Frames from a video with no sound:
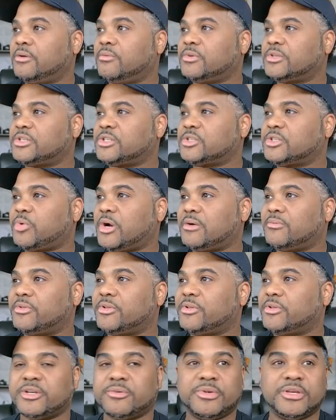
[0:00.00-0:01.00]
which is
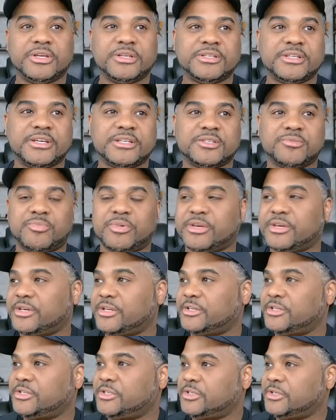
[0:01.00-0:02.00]
probably going to be a test
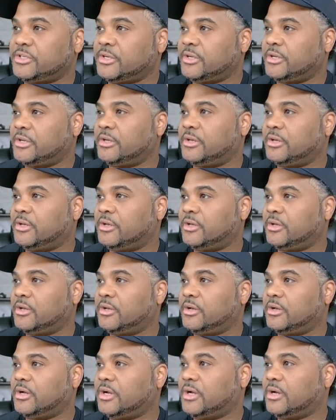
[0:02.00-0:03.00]
page
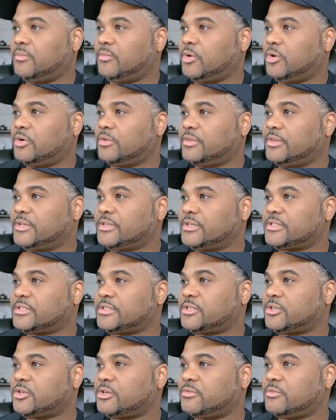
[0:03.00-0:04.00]
on this
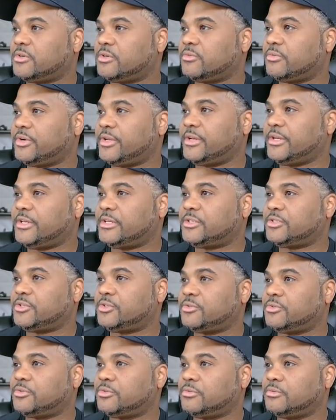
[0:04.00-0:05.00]
server, we need
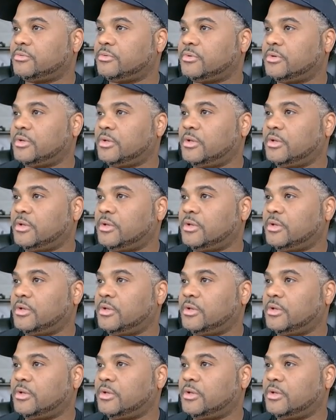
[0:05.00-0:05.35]
to